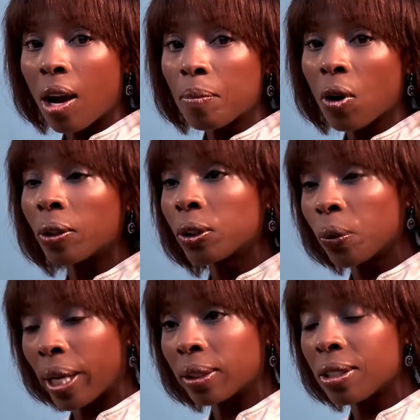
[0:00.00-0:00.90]
called Duke
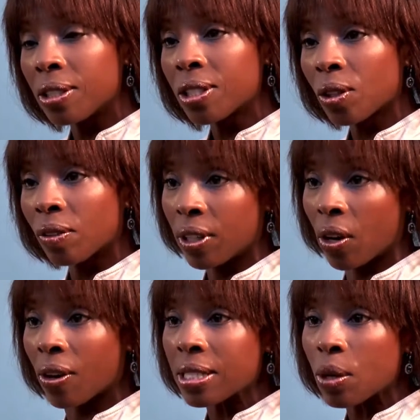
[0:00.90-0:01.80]
Ellington School of the
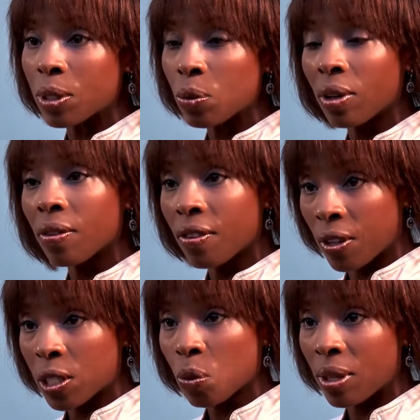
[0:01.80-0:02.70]
Arts. It was one of the
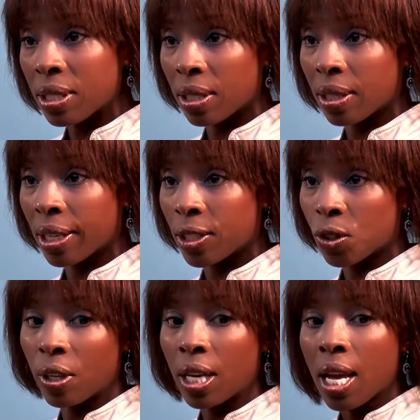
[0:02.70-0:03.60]
first ones in the
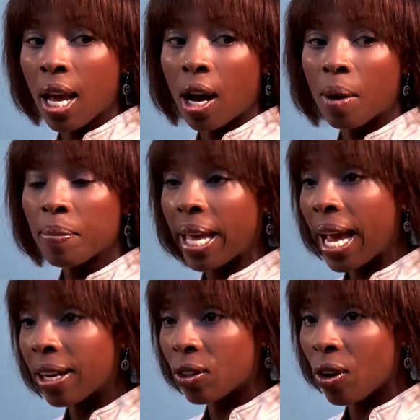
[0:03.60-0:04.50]
country. They
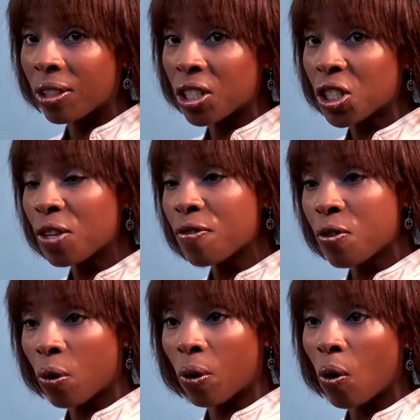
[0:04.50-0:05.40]
had an audition
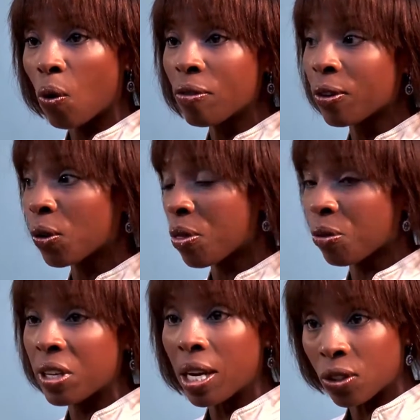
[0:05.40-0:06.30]
for over
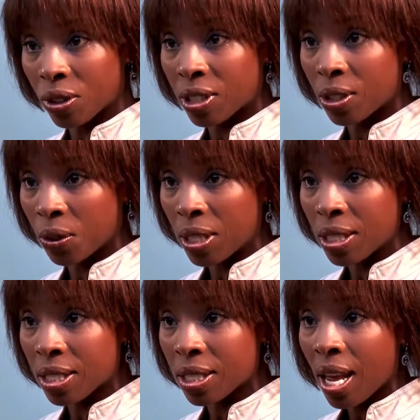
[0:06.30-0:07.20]
300
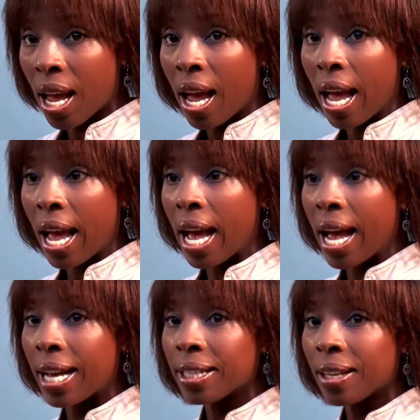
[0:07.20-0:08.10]
students,
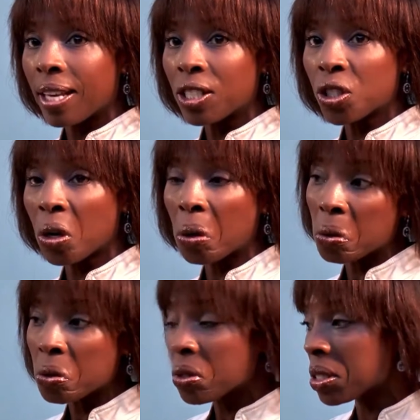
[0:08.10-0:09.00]
and they
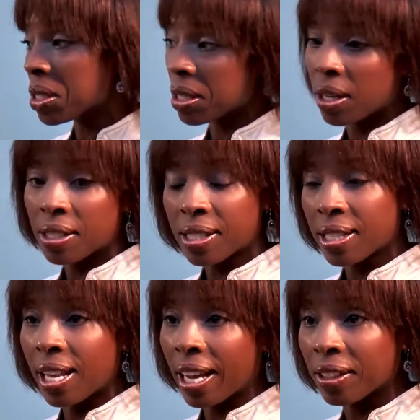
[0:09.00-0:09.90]
chose a
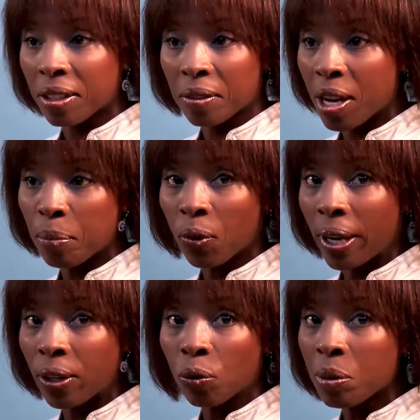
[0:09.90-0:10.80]
select number. I
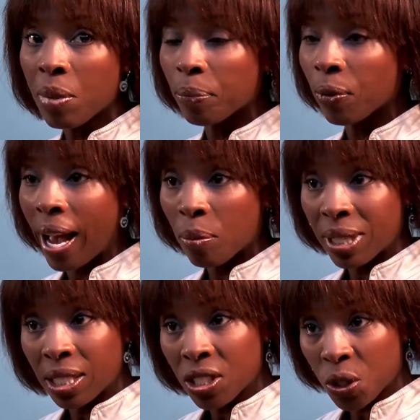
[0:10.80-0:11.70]
don't remember how
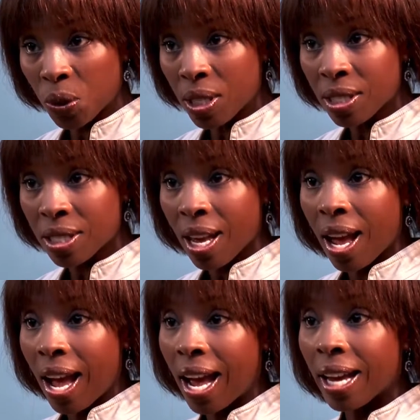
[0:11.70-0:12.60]
many students,
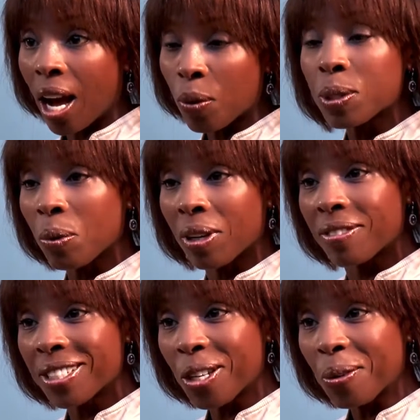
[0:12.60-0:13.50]
and I was one of the
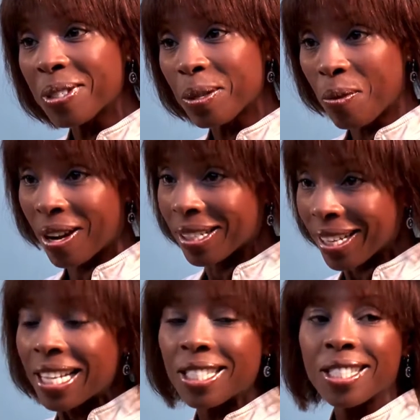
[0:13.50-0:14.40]
chosen one.
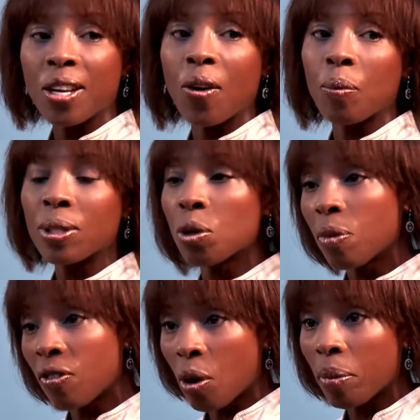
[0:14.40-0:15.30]
So I went to a
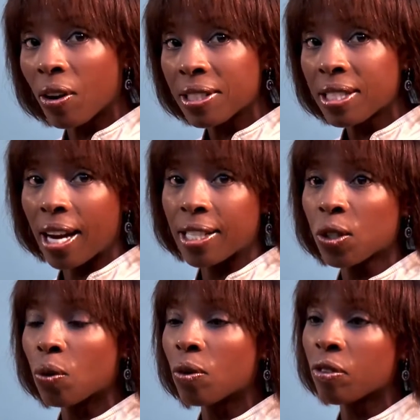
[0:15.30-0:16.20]
performing arts high
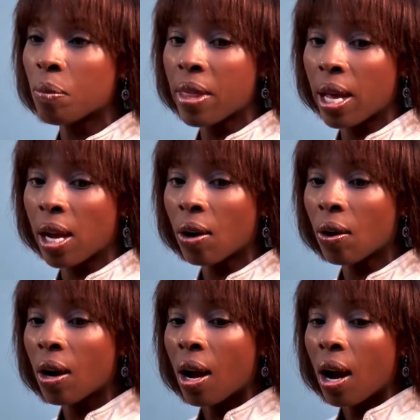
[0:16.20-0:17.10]
school. From there,
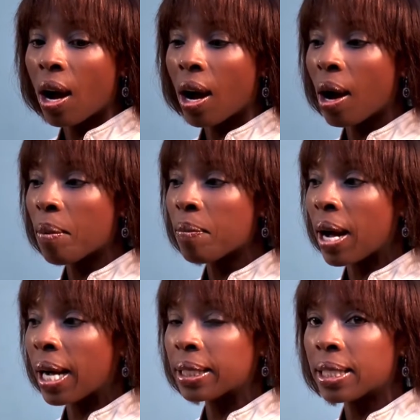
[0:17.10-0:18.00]

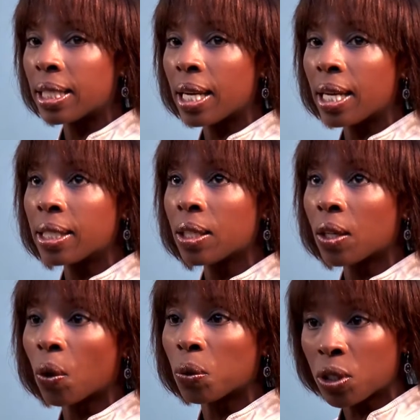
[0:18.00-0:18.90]
I did
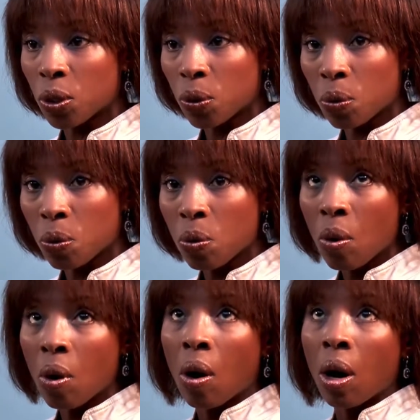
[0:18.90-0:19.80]
go to
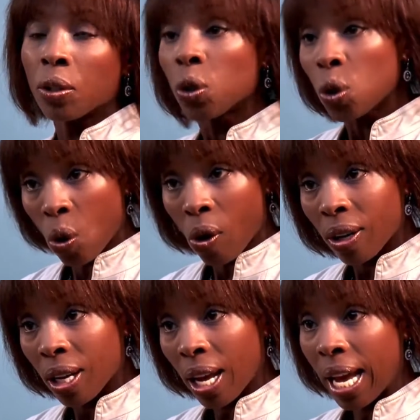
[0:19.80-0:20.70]
New
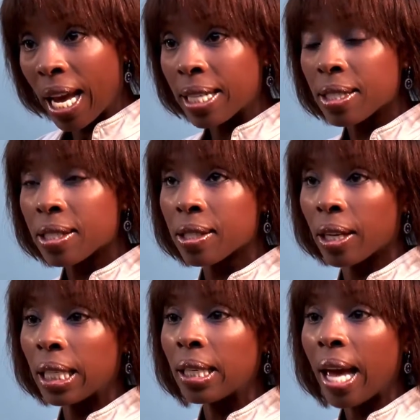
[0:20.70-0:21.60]
York and
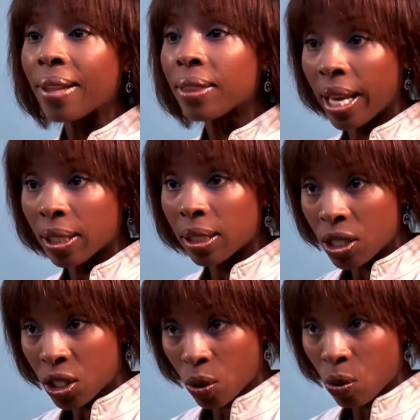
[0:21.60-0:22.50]
studied at the Ailey
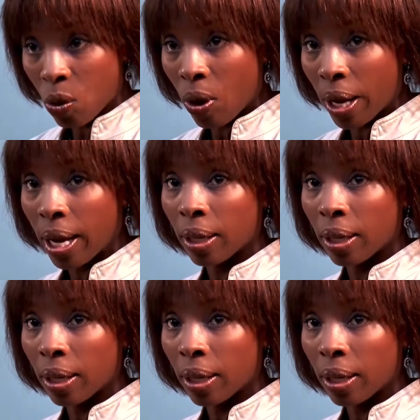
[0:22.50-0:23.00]
School.